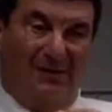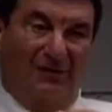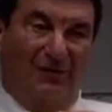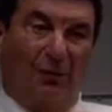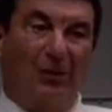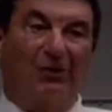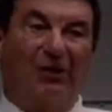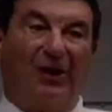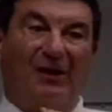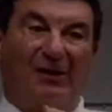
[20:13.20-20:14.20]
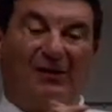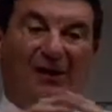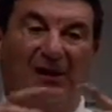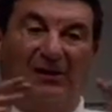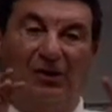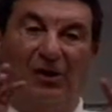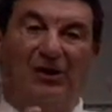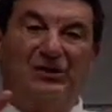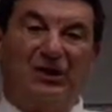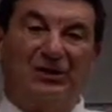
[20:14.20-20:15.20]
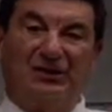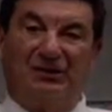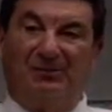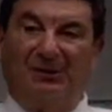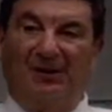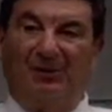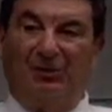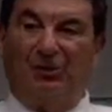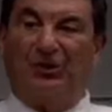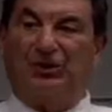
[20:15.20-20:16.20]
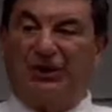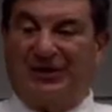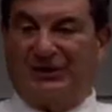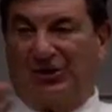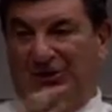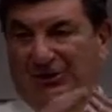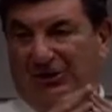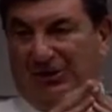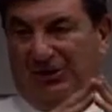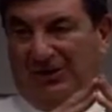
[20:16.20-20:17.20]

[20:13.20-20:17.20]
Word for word: so with that, a organization became New Orleans Jazz Orchestra.